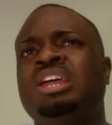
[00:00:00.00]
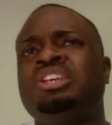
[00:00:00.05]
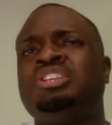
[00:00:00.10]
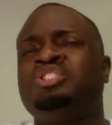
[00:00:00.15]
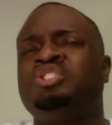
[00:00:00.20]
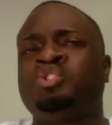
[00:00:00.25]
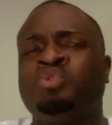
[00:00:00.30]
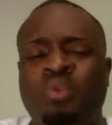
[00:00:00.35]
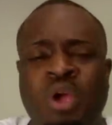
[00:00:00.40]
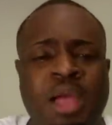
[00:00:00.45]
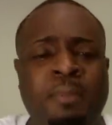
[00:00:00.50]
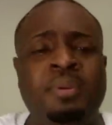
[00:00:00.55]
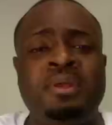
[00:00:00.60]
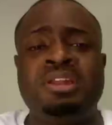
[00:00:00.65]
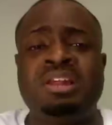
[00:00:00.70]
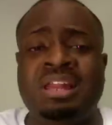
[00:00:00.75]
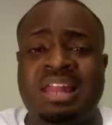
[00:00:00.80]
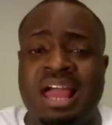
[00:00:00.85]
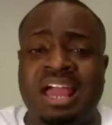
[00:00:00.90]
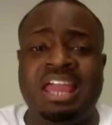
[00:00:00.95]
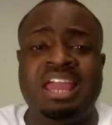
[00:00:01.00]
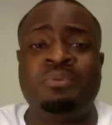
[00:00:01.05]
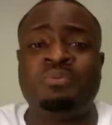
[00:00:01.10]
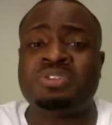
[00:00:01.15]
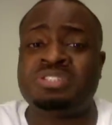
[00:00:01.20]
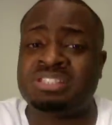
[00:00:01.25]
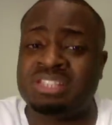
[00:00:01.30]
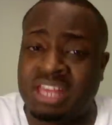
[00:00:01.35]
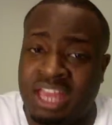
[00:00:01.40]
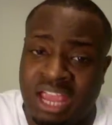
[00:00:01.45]
Scrappy looked like he
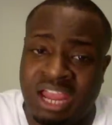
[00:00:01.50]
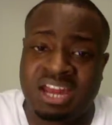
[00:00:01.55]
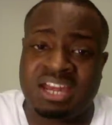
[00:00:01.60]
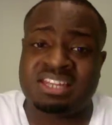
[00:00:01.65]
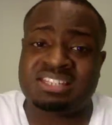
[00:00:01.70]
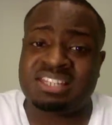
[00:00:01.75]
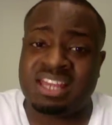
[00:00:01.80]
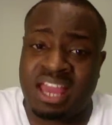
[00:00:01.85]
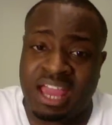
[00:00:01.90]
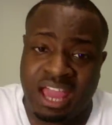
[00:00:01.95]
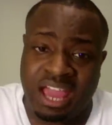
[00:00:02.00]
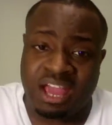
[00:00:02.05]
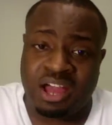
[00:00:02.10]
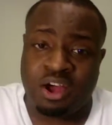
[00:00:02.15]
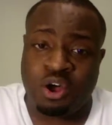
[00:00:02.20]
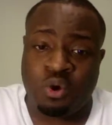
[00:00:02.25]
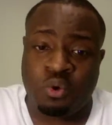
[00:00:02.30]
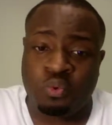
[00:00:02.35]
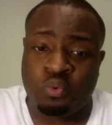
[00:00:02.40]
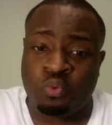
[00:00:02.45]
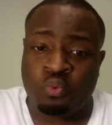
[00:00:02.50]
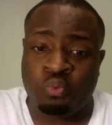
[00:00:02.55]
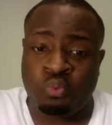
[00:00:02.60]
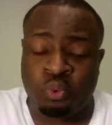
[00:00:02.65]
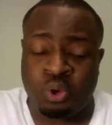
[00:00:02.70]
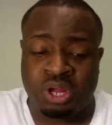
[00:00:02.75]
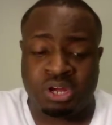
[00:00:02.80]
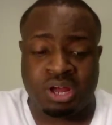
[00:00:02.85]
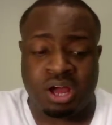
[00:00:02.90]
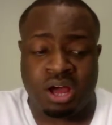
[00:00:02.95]
was scared as hell
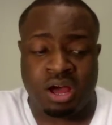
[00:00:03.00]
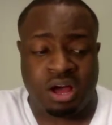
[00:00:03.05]
when